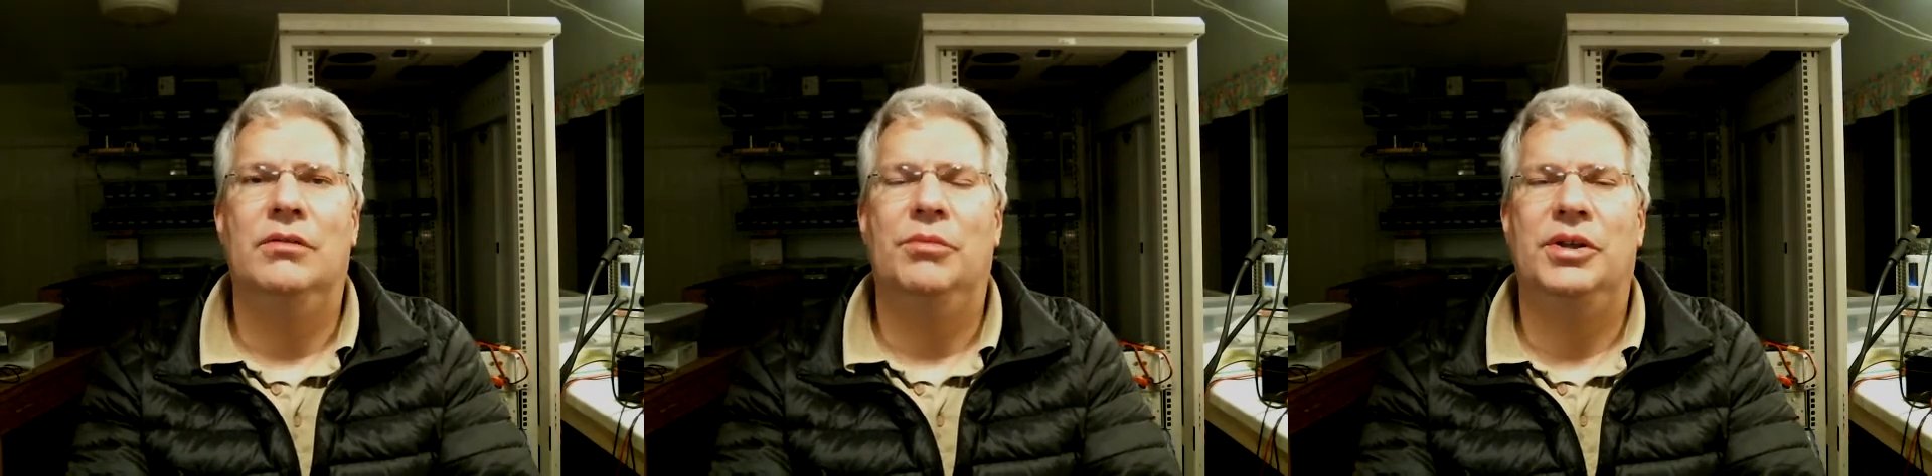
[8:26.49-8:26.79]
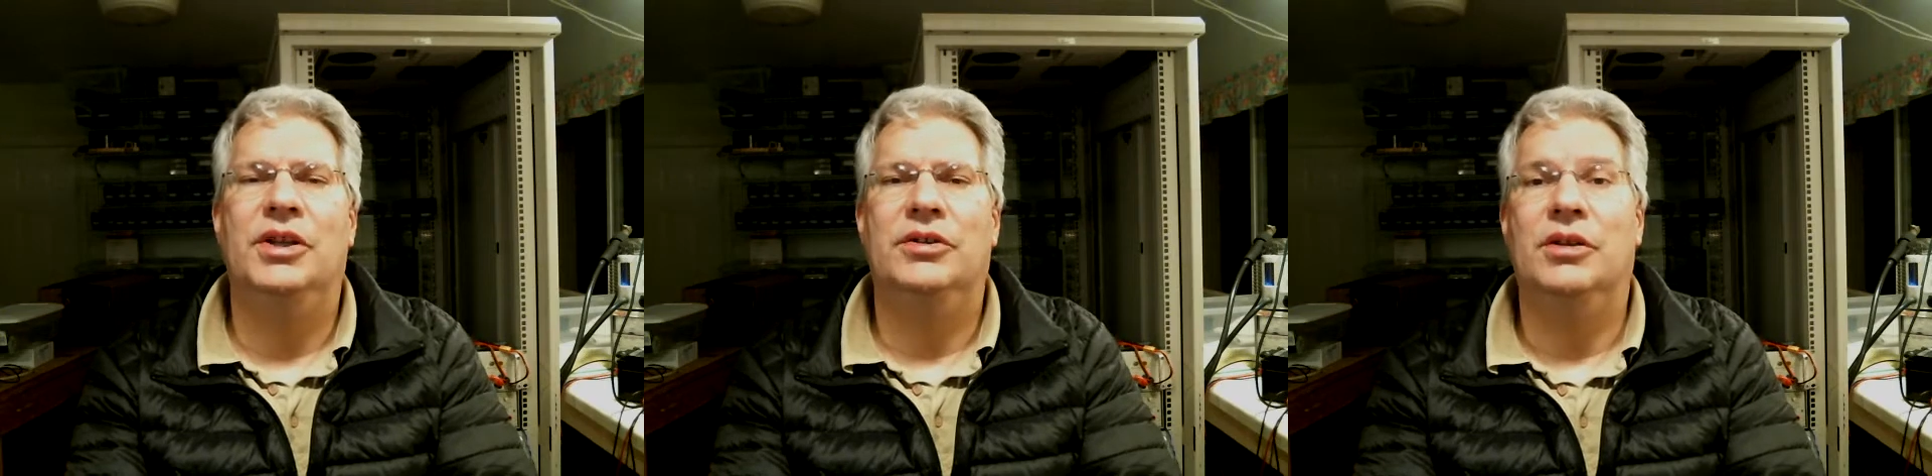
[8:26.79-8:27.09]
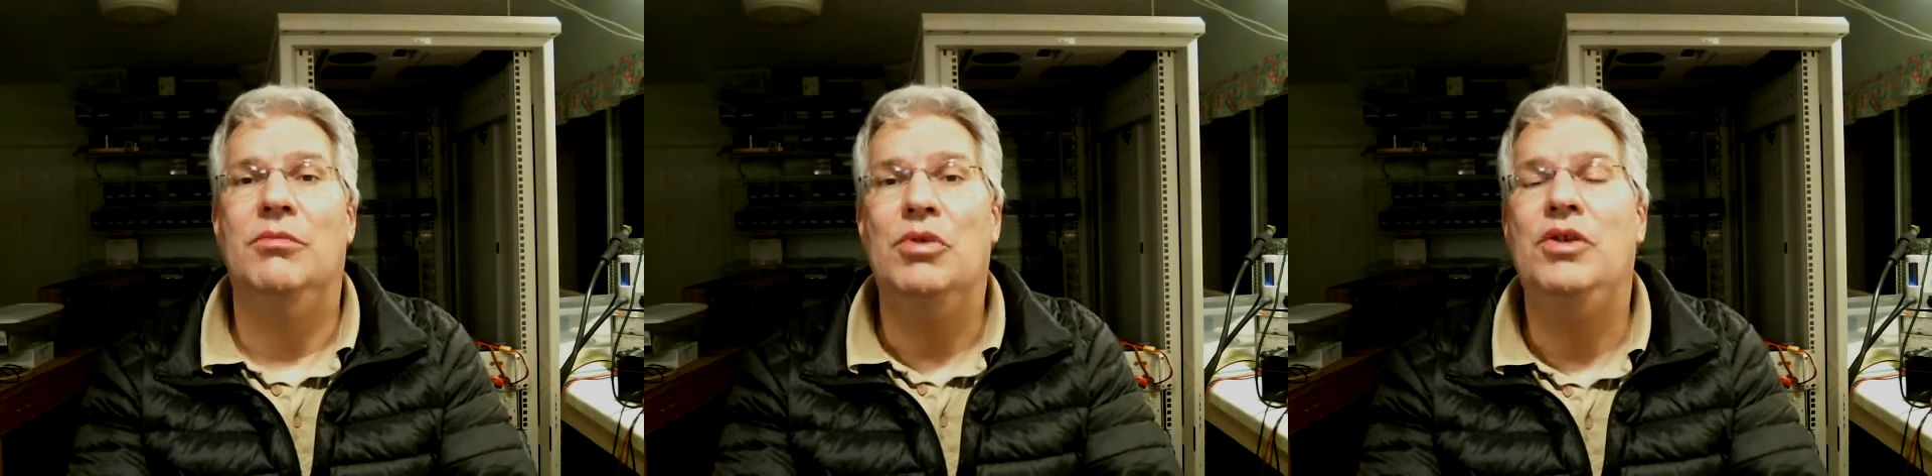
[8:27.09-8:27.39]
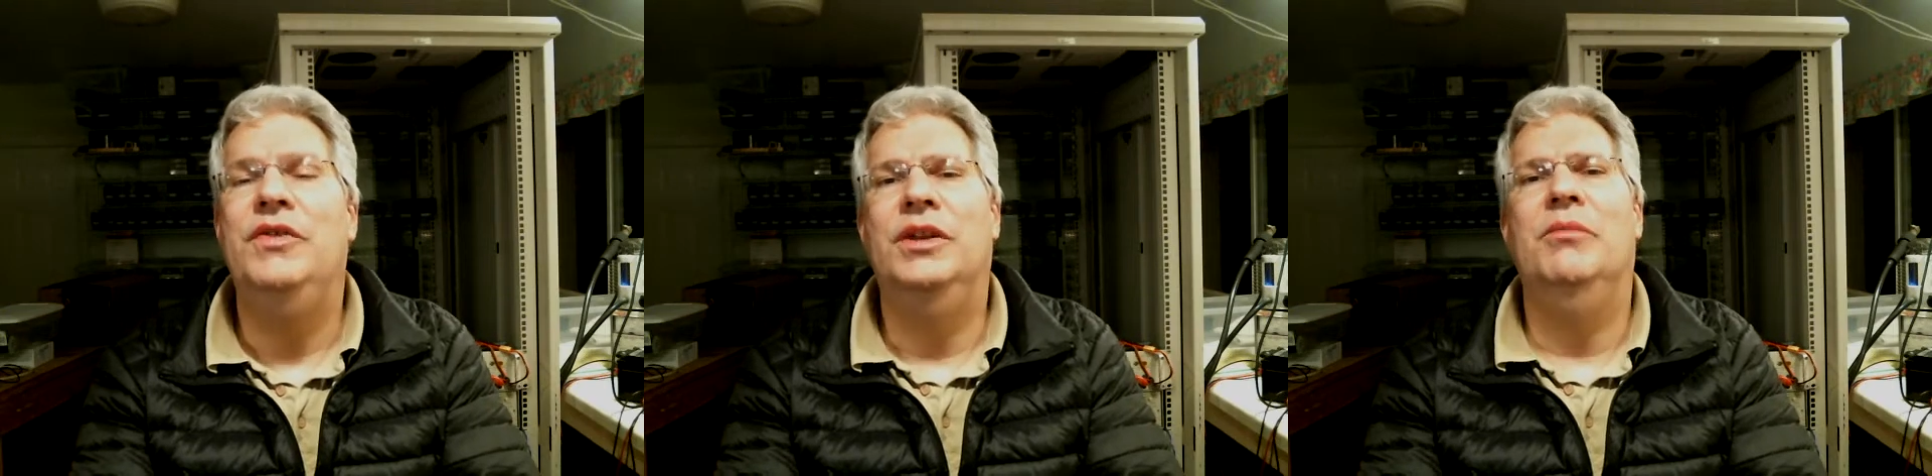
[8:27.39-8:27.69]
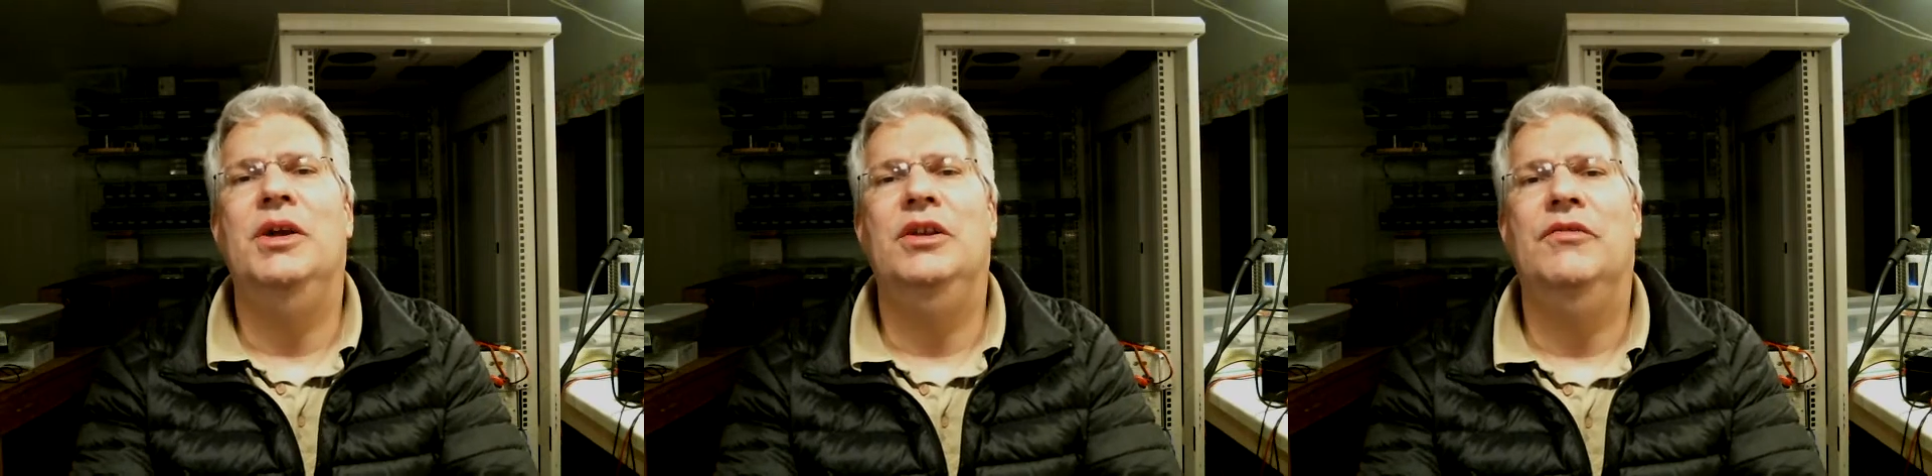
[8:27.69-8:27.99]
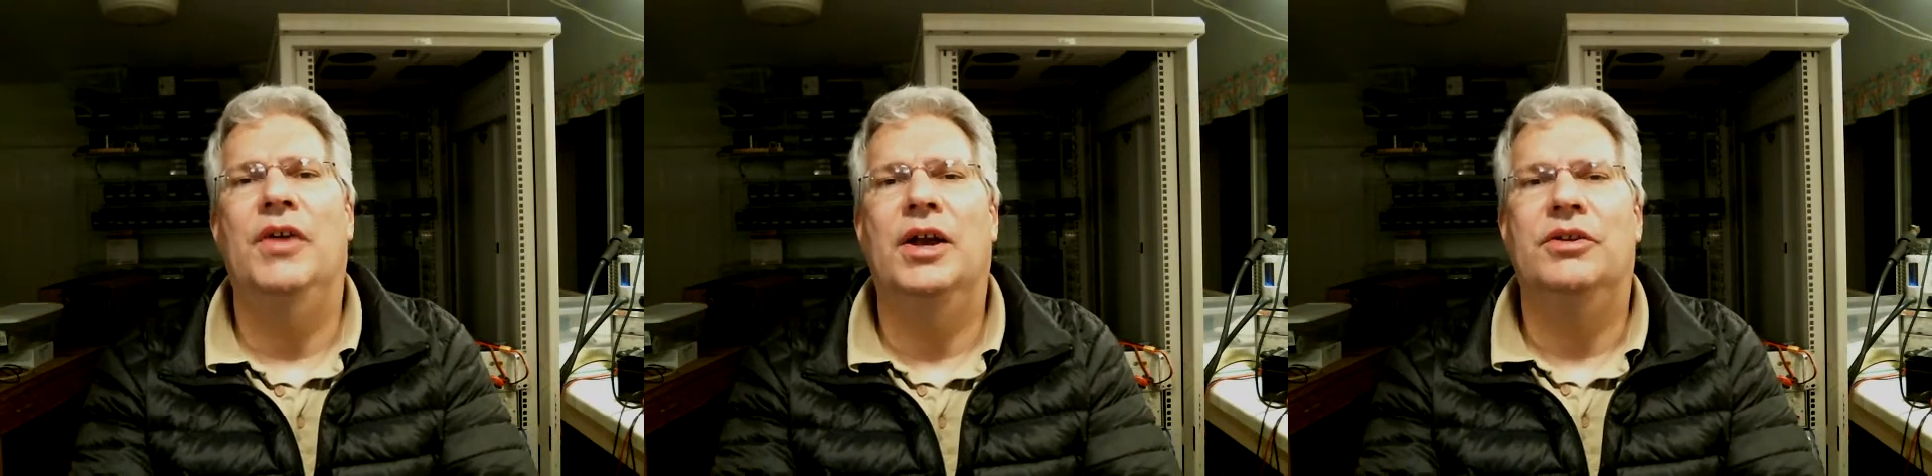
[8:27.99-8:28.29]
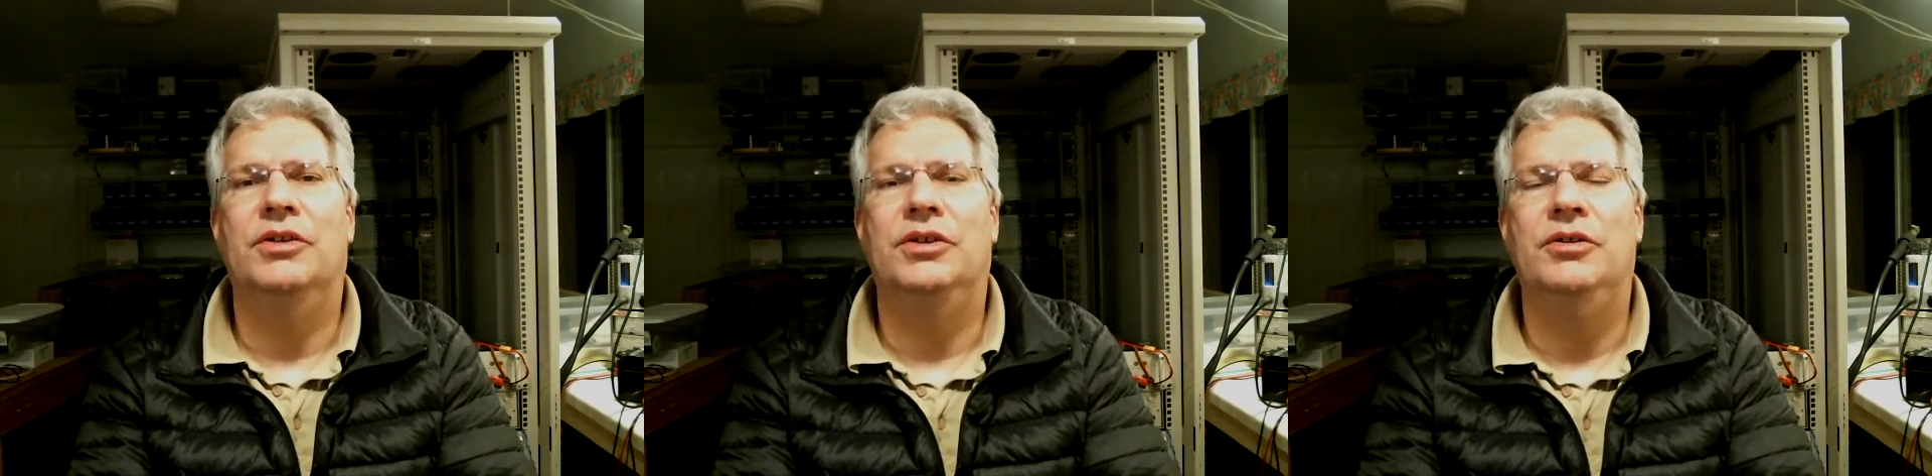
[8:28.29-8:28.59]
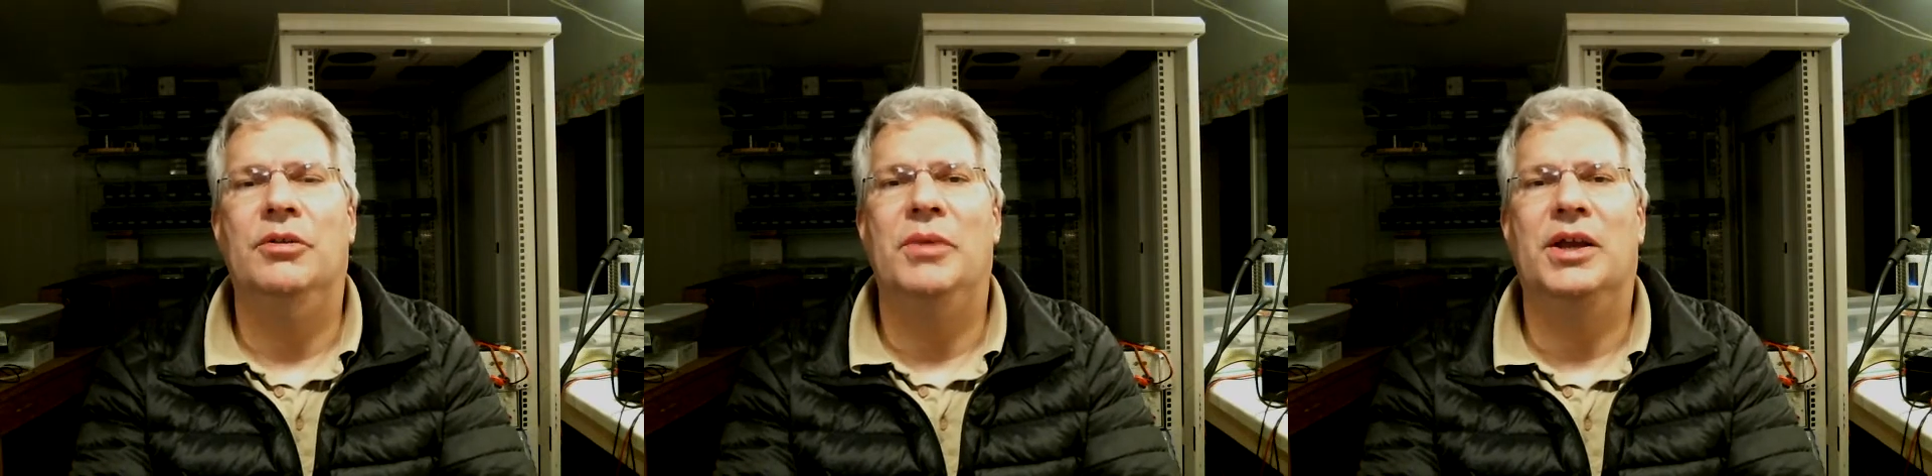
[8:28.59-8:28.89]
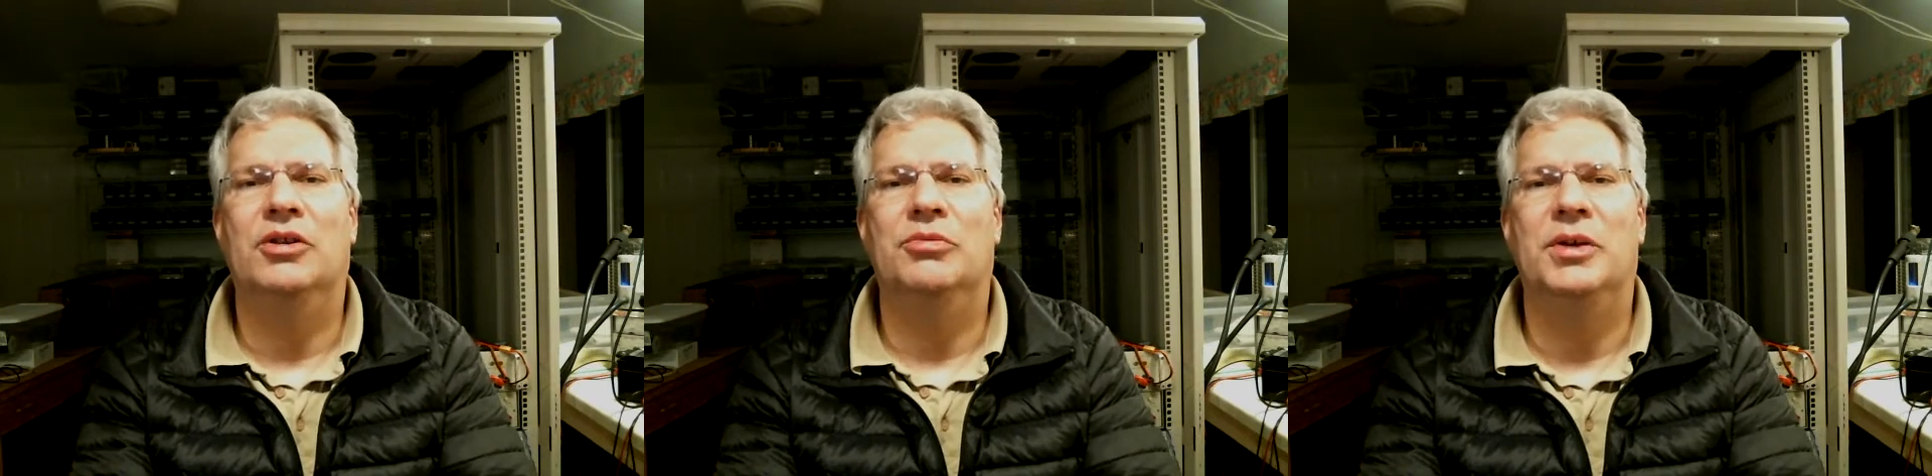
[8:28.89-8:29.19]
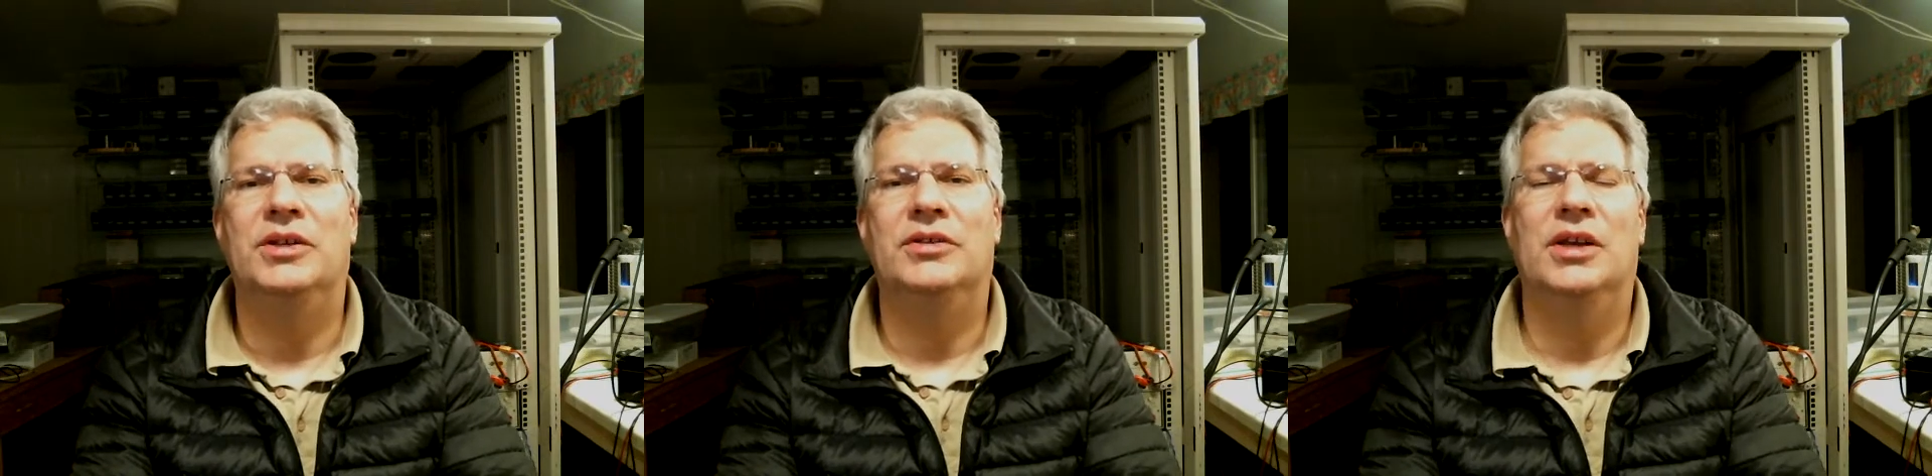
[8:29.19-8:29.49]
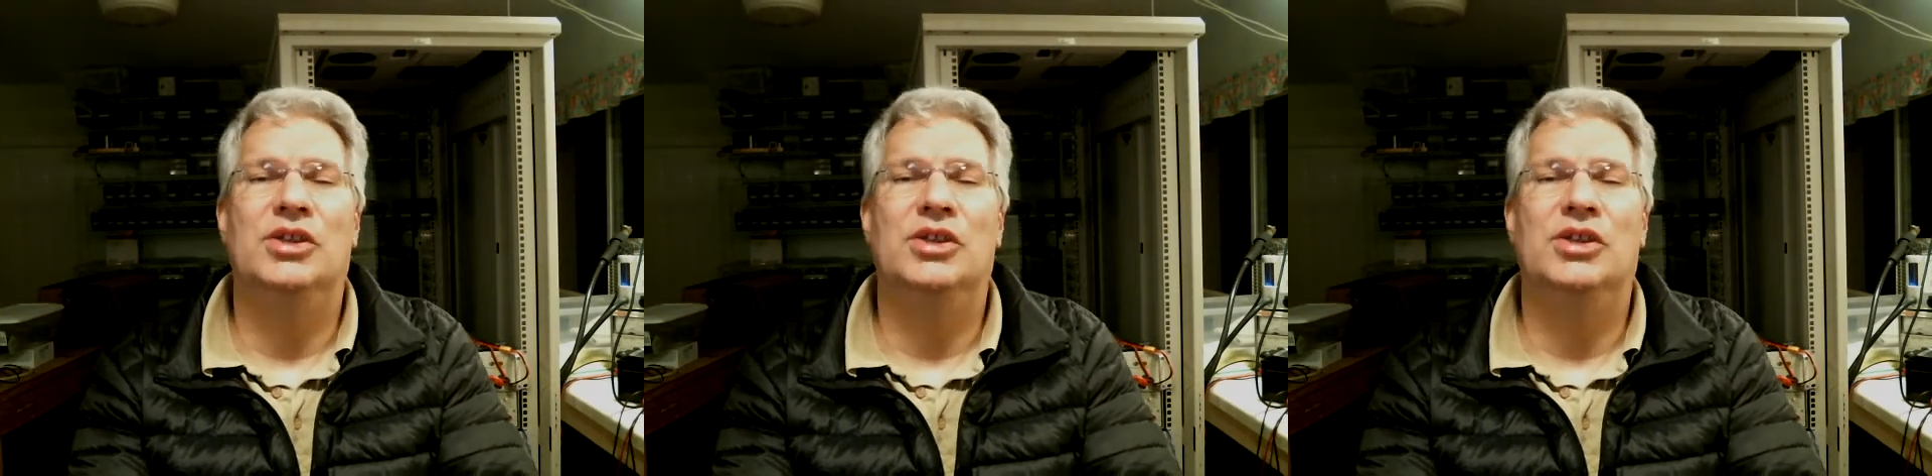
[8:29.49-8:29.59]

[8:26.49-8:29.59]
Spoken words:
potentially moving the manufacturing to the Makerspace,